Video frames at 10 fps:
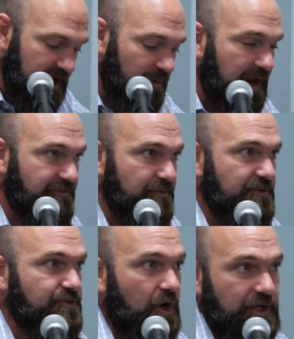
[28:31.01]
away from
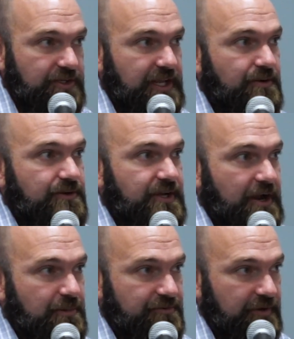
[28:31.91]
these target date
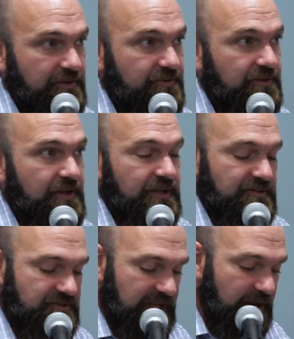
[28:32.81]
retirement funds.
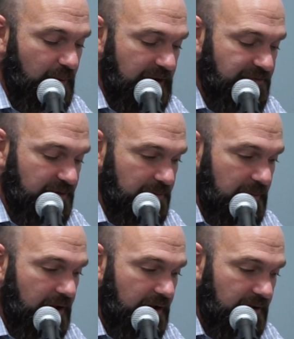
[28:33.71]
Stay away from